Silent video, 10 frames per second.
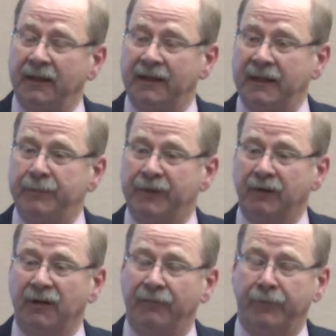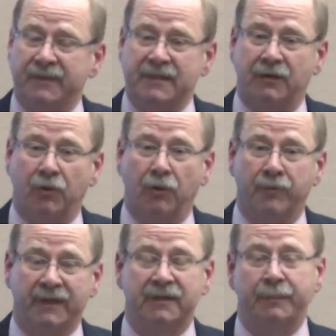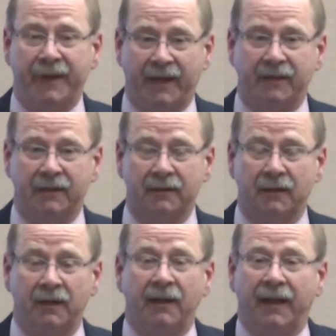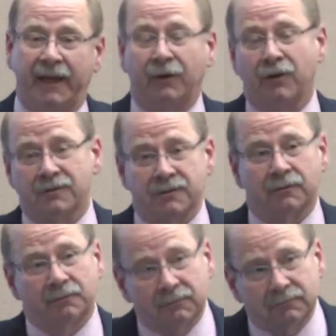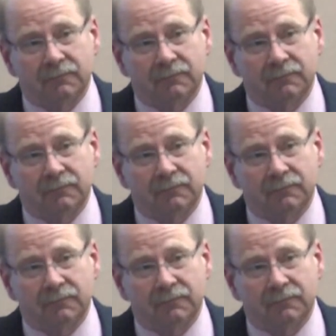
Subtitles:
keep their loved ones at home independent and also,